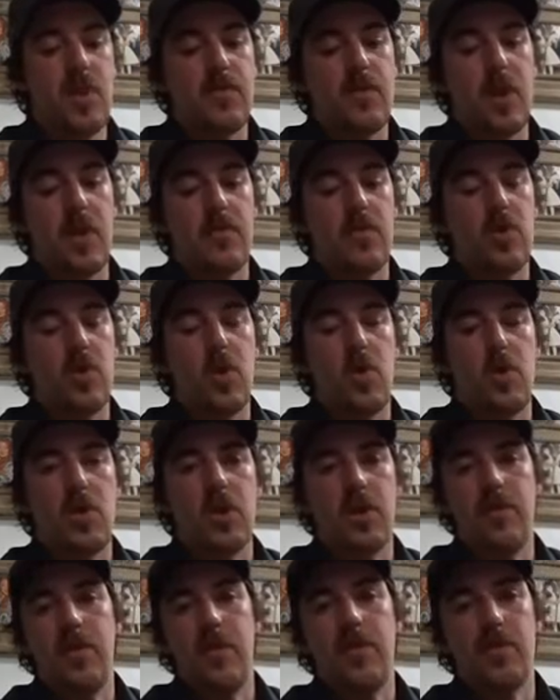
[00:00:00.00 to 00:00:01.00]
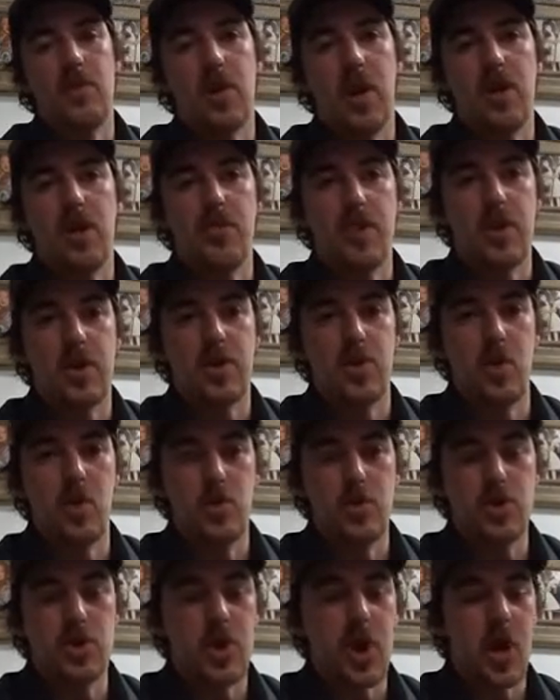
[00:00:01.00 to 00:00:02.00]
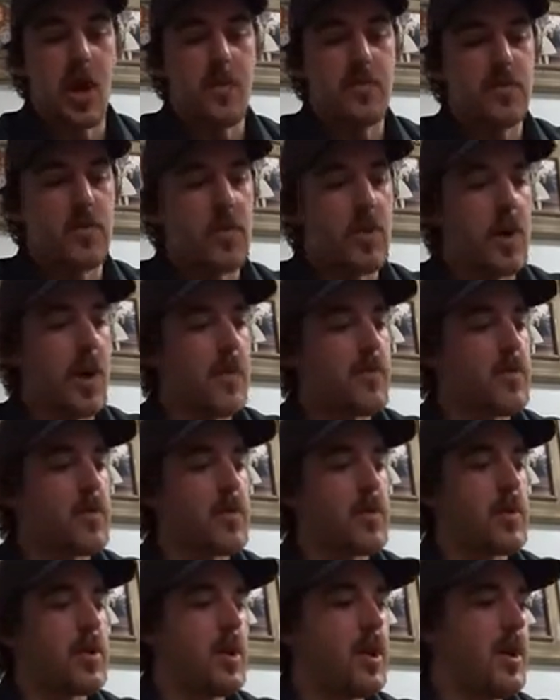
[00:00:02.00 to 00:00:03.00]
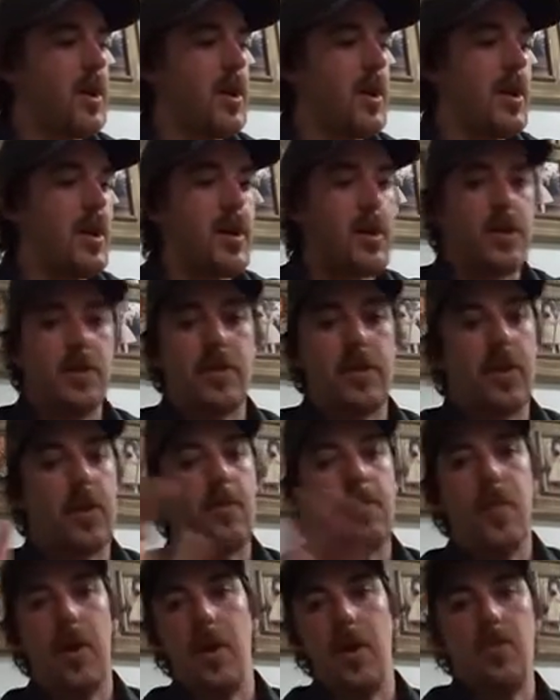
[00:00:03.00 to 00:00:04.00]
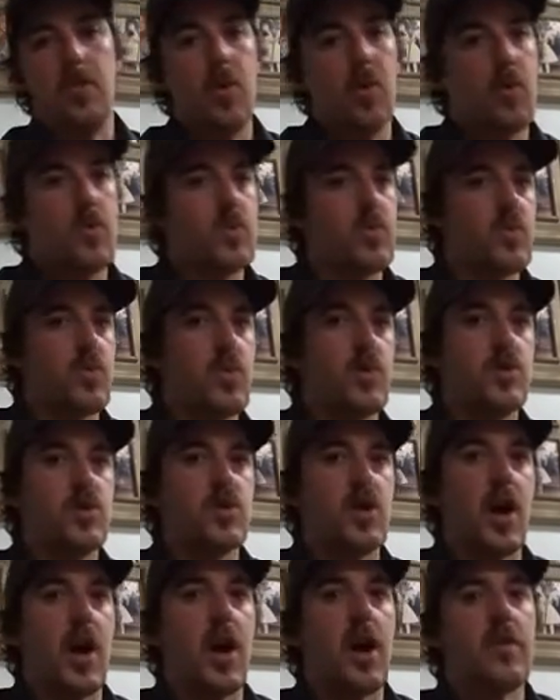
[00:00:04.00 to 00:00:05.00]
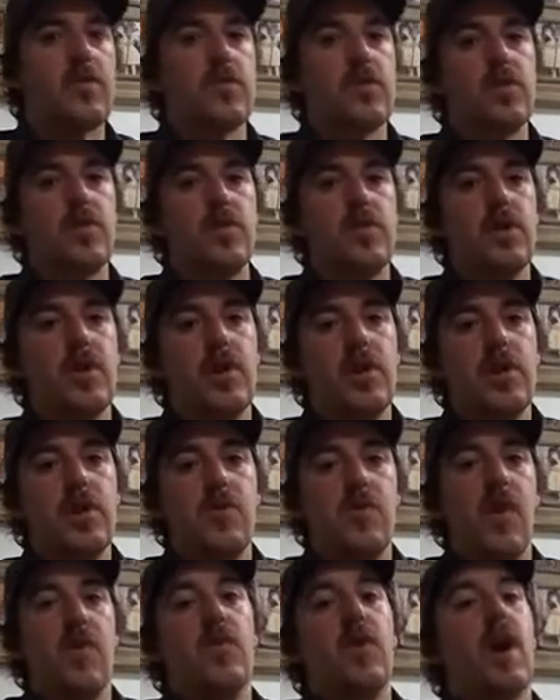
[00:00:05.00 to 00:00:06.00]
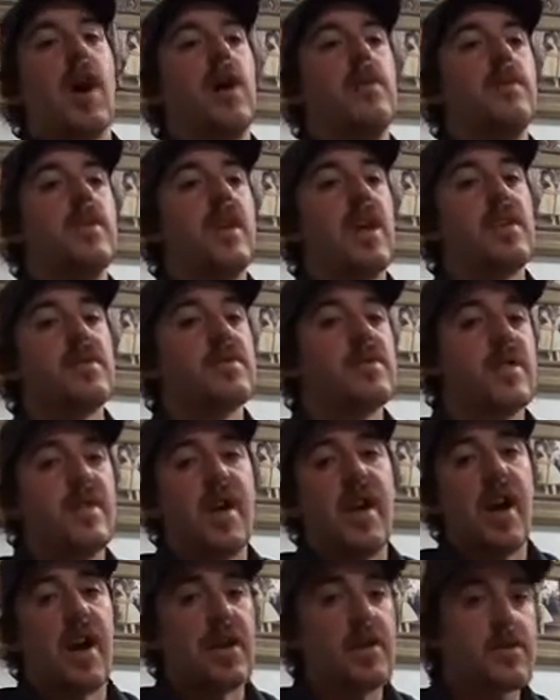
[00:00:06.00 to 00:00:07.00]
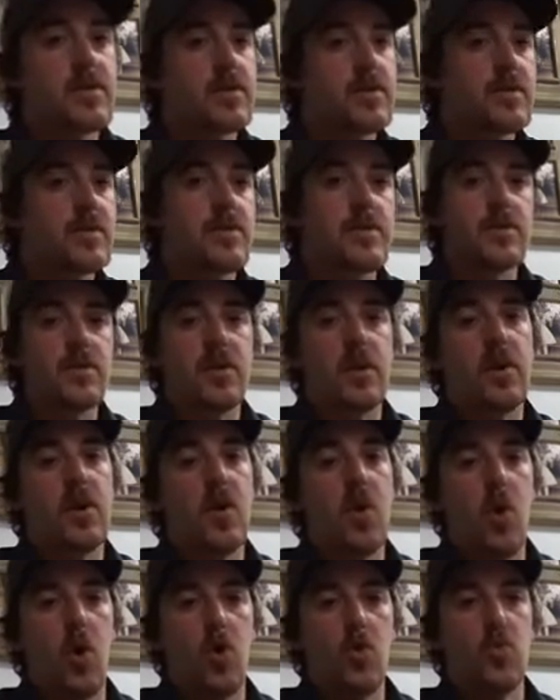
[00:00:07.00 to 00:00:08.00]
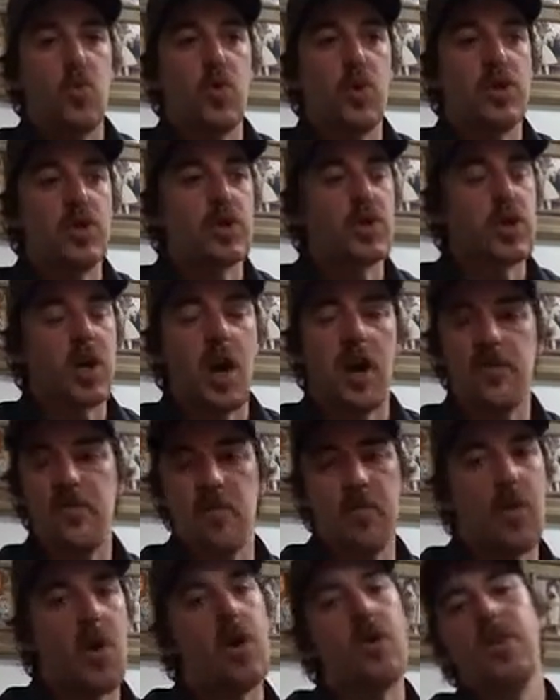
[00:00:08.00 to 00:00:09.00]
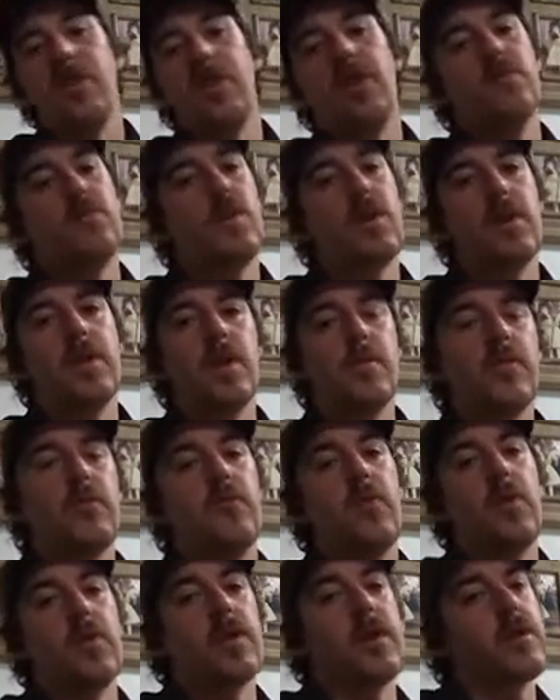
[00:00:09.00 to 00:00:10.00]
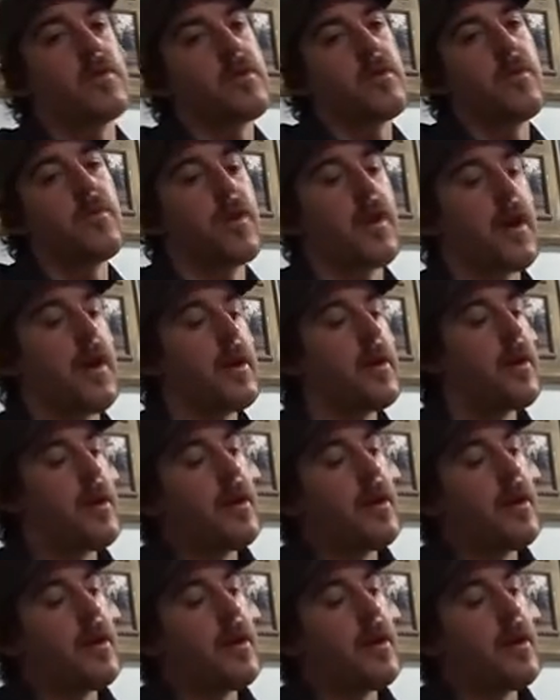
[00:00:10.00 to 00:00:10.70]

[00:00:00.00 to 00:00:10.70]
ever tried to make your own shaft or whatever, and you just had a bare bones wood shaft, or you've ever had the STX old wooden shaft. We've all had one of them before, guys. Don't lie.